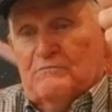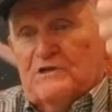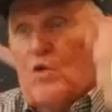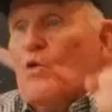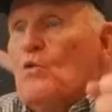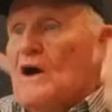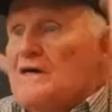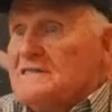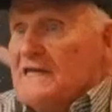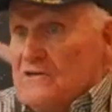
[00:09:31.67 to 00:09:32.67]
doorway
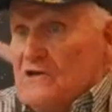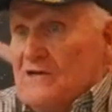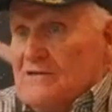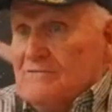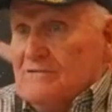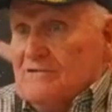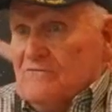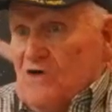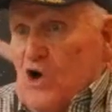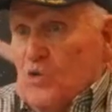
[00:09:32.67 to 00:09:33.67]
saying, "You got the
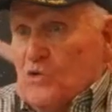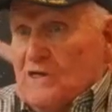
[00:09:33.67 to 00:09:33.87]
phone?"